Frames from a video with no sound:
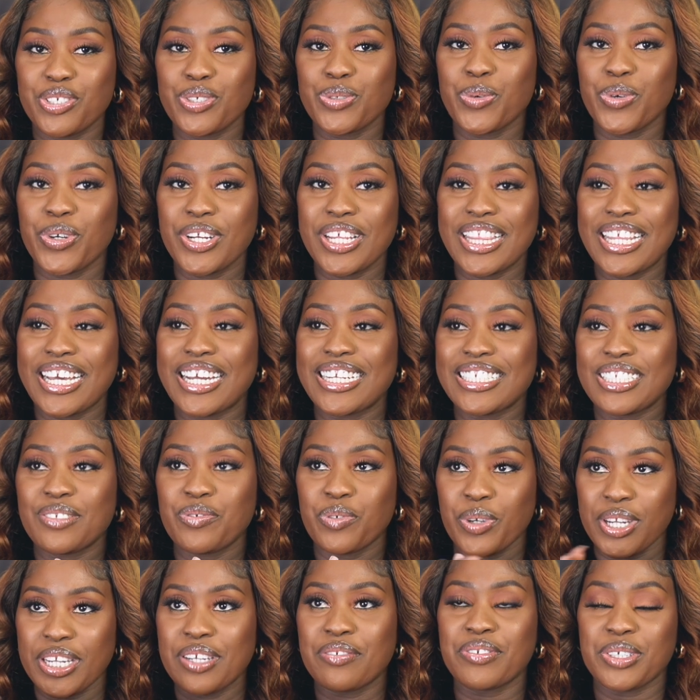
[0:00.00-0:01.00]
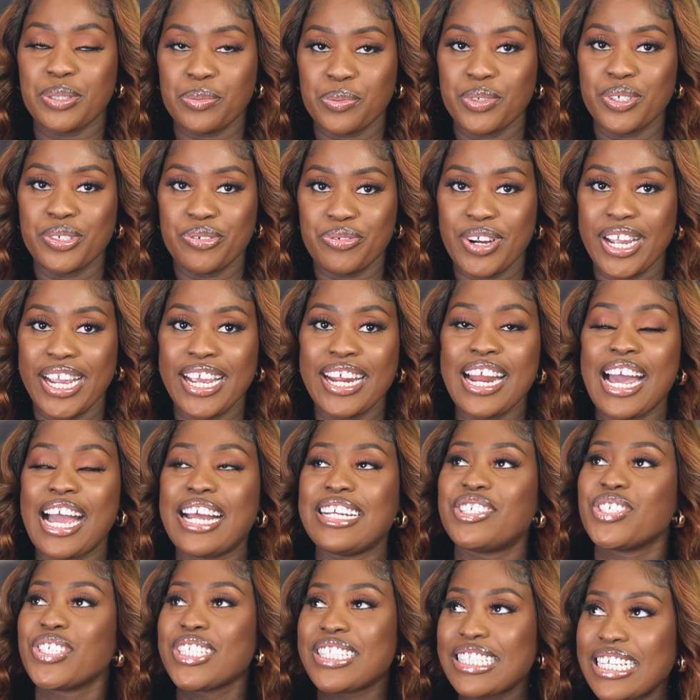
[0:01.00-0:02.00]
sure that it's for everyone, right?
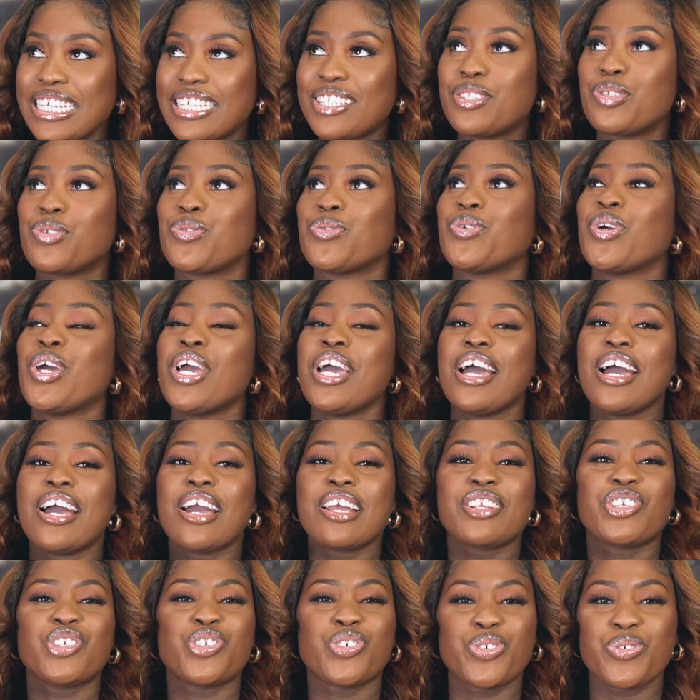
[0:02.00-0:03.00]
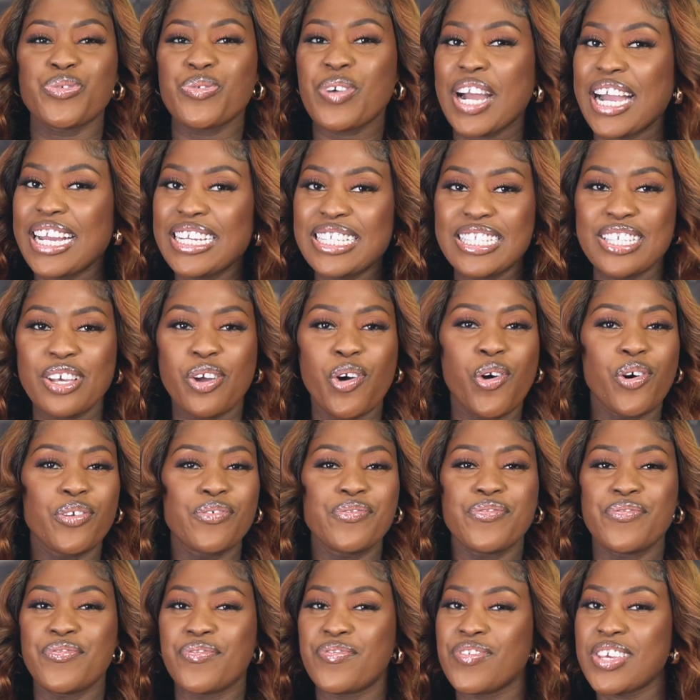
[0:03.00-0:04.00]
I just need to try to
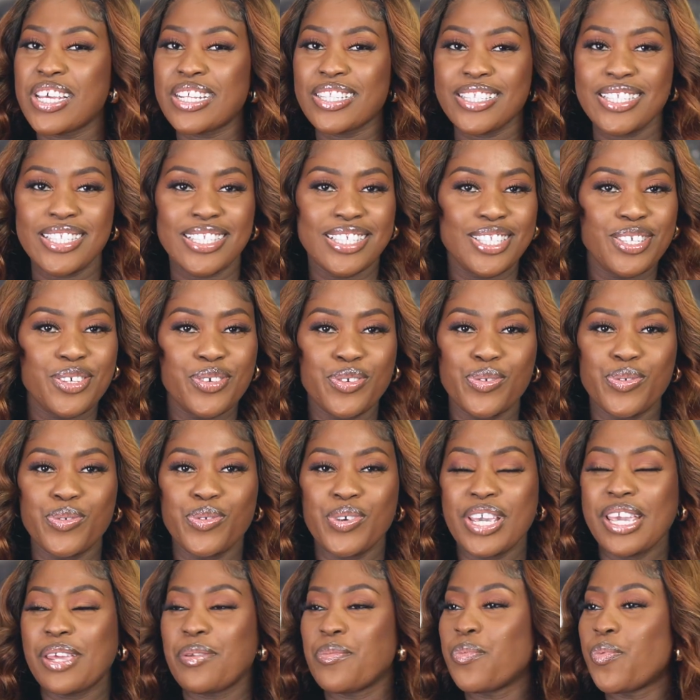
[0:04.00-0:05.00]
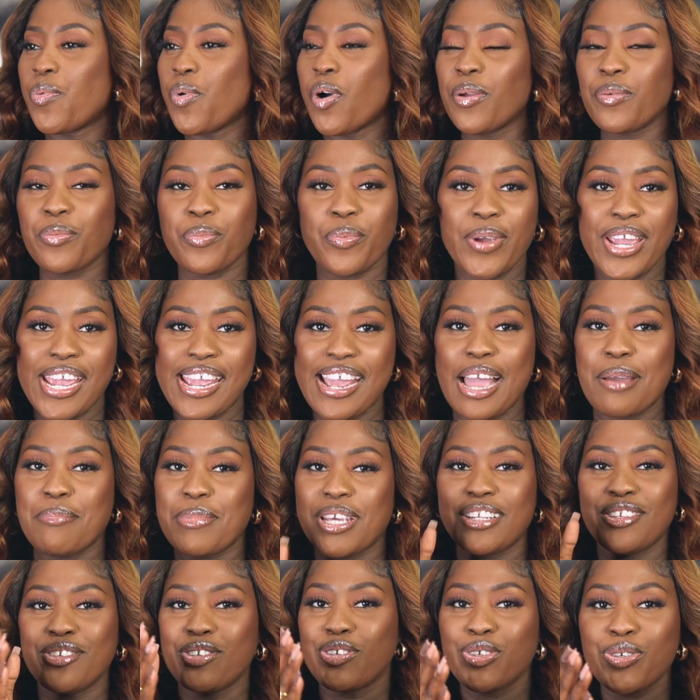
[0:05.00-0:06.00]
convince you in one way. I
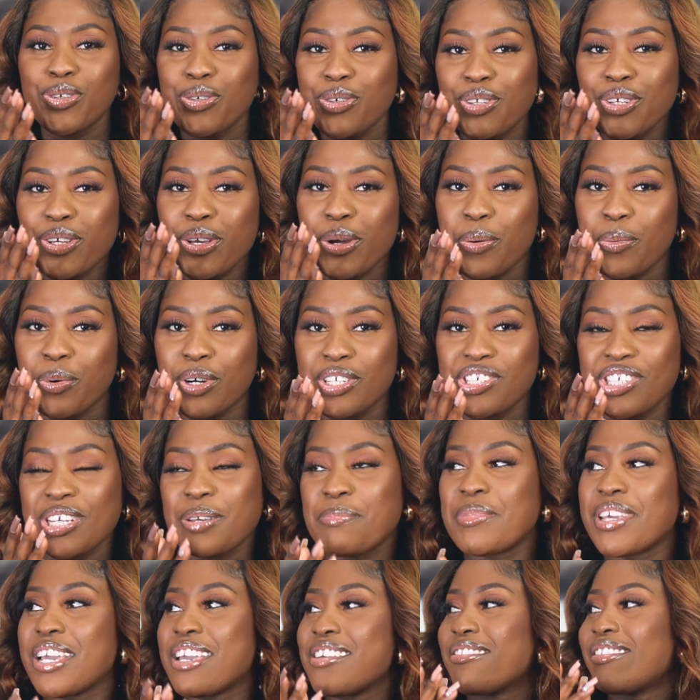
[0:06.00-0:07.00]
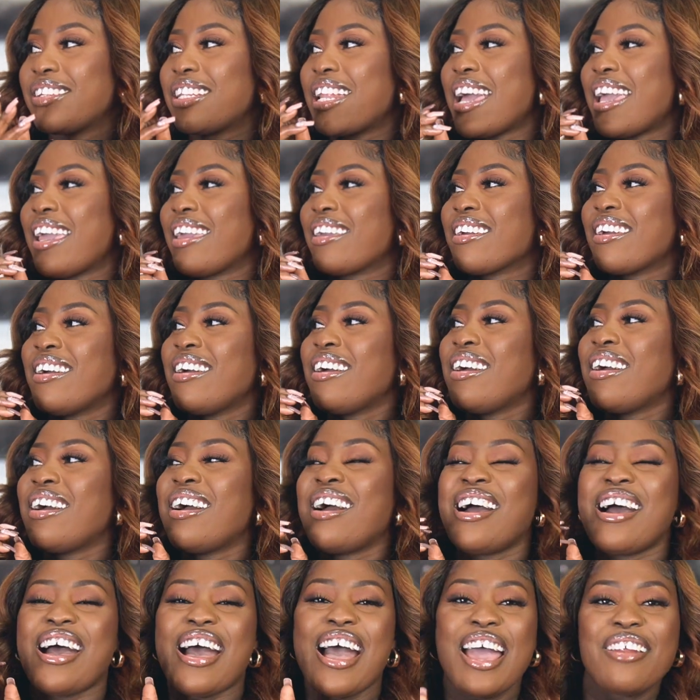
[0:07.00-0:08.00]
mean, you that you're watching me and you're like,
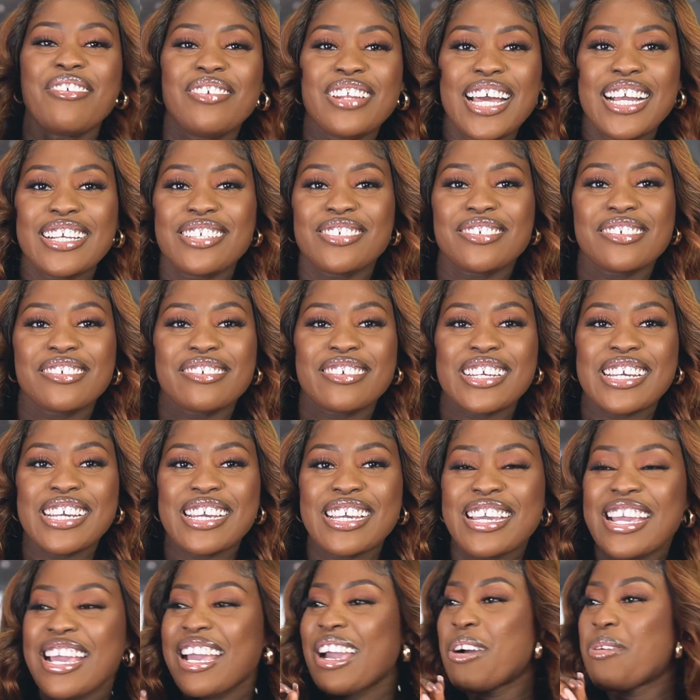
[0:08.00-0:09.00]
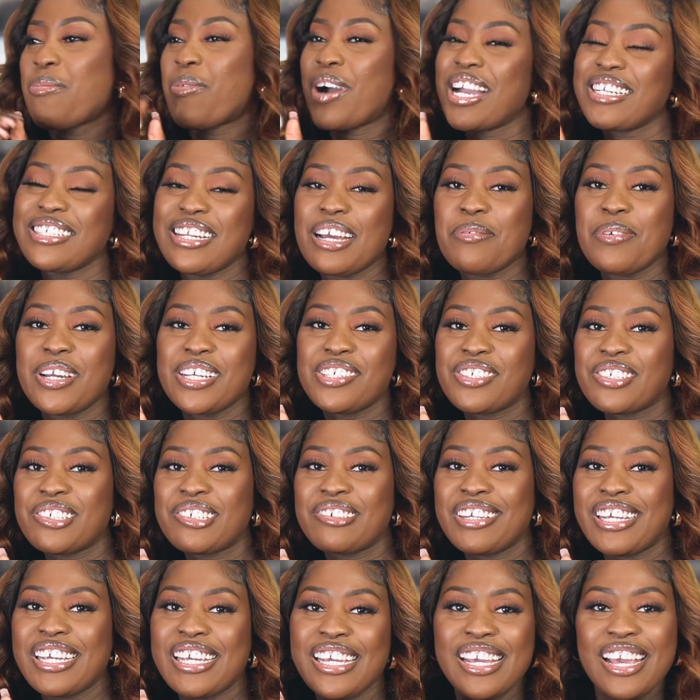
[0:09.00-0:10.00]
I don't like jewelry, why should I wear
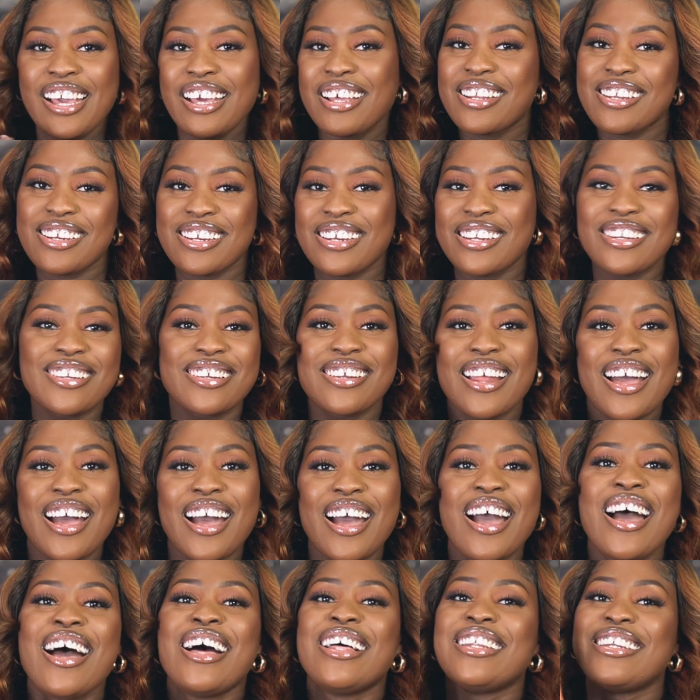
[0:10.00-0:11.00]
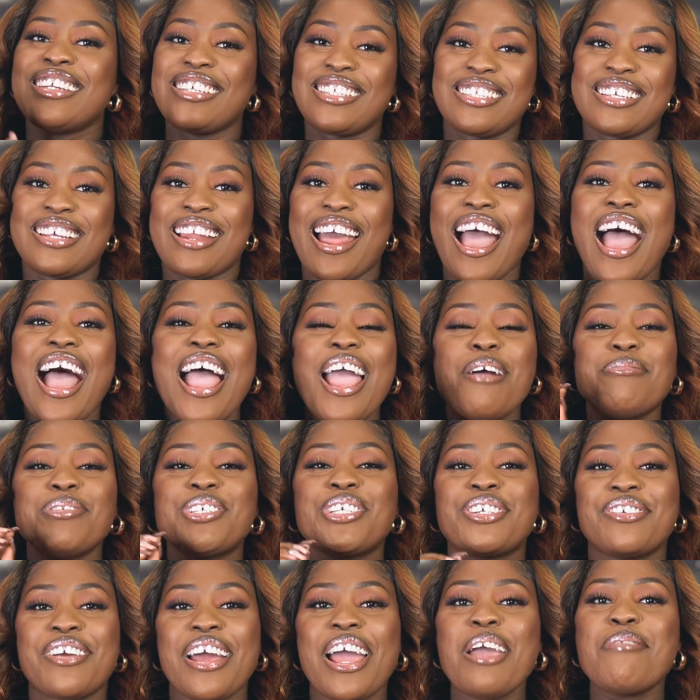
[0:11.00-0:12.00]
jewelry? Da, da, da, da. Listen, I am
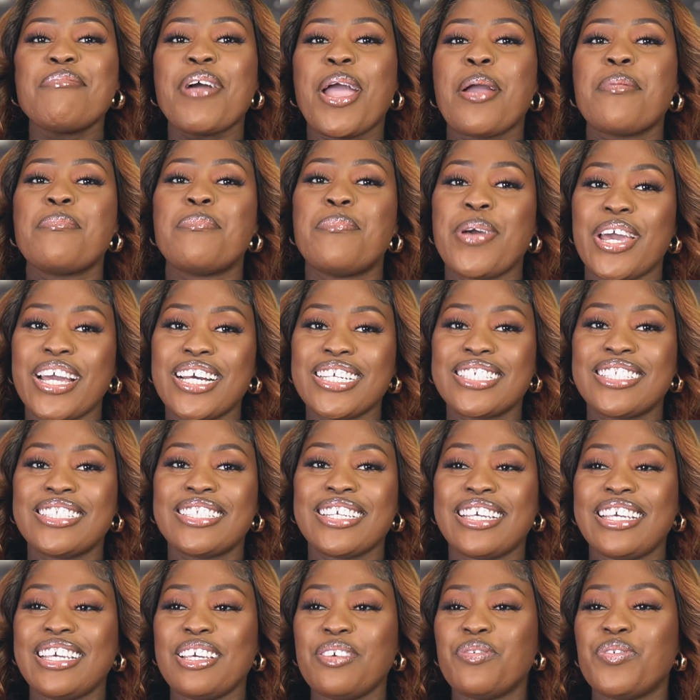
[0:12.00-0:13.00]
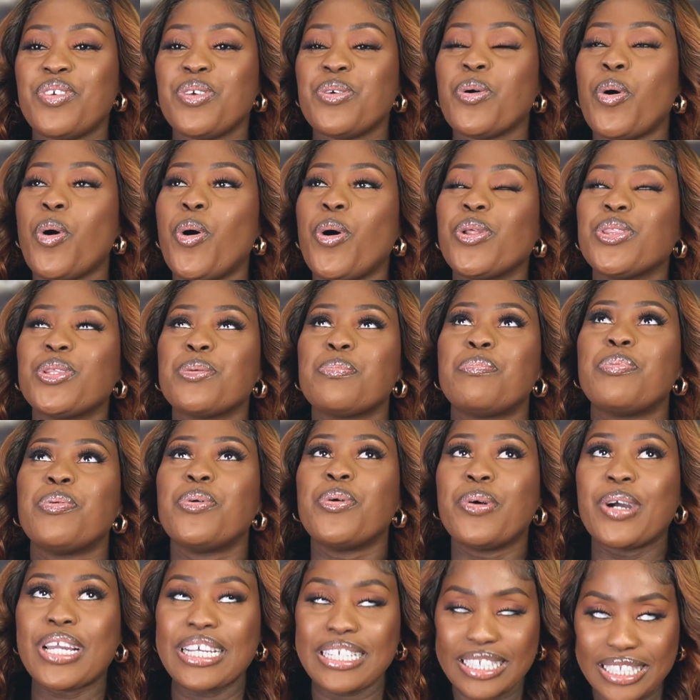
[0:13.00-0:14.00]
trying my best to give you all the
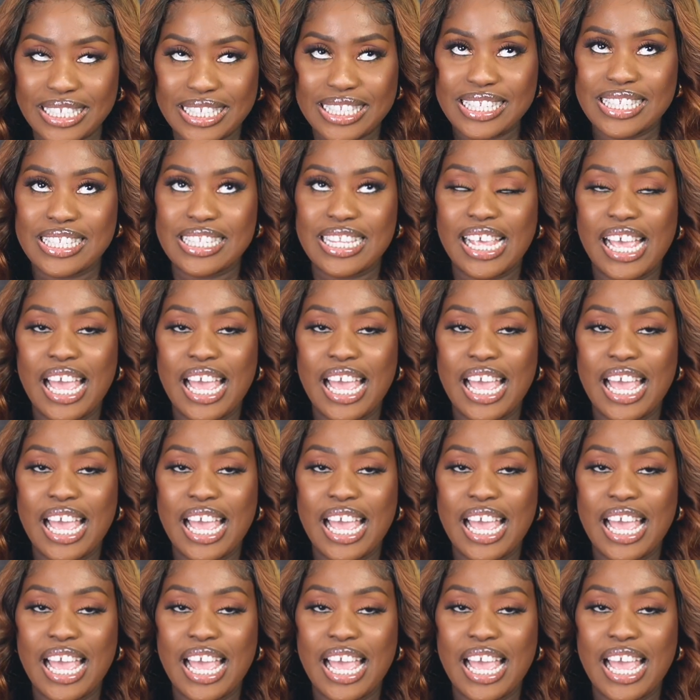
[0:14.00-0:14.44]
points